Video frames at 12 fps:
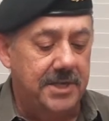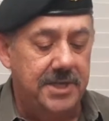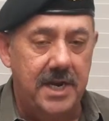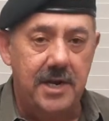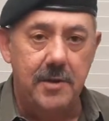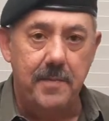
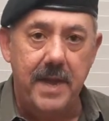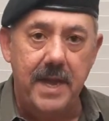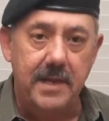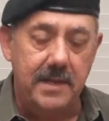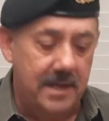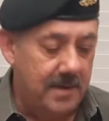shinier
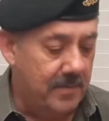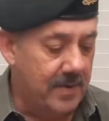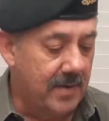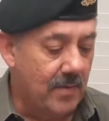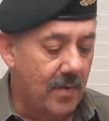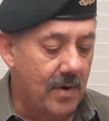paint
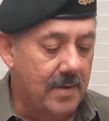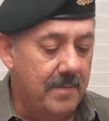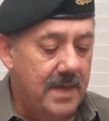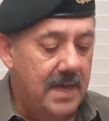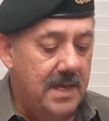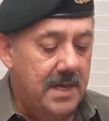pre-war,
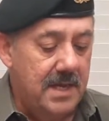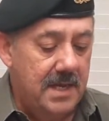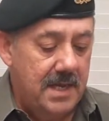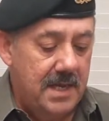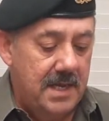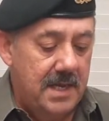
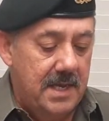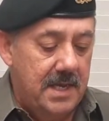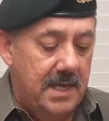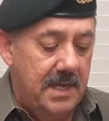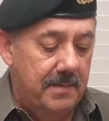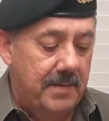
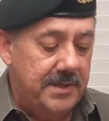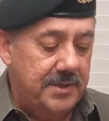but